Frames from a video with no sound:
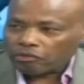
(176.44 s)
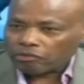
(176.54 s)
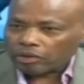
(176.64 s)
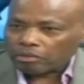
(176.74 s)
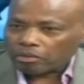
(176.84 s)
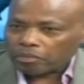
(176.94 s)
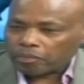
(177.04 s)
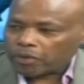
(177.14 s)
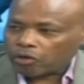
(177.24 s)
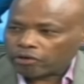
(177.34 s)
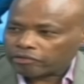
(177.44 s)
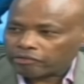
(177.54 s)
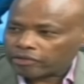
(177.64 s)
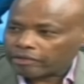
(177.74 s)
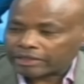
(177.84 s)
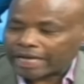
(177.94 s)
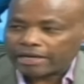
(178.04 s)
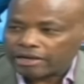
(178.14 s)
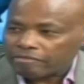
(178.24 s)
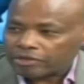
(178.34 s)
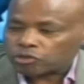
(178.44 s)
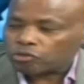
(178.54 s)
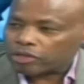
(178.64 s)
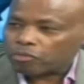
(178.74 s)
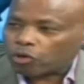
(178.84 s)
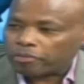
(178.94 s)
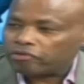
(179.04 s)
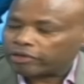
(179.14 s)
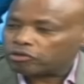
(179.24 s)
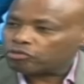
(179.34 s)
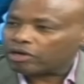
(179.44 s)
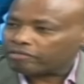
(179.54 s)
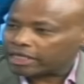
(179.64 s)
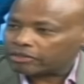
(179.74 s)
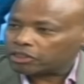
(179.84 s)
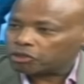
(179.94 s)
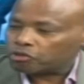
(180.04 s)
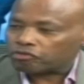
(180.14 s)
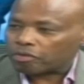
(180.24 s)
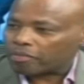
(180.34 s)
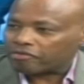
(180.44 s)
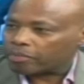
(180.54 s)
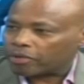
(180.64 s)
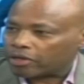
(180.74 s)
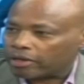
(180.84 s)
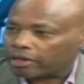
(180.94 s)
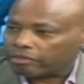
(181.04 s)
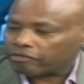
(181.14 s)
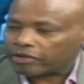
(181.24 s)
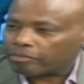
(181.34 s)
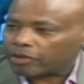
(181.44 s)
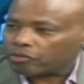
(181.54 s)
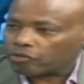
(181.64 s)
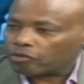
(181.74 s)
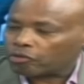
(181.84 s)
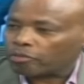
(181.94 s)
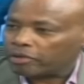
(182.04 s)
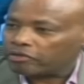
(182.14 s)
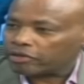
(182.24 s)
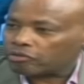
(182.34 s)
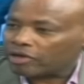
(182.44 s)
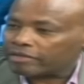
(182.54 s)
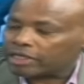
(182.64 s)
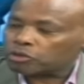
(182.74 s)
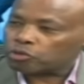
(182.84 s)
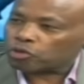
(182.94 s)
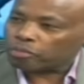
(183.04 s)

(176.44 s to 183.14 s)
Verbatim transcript: me be, uh, be honest and say that I never saw them committed to governance issues from the very beginning. This government was not committed to governance,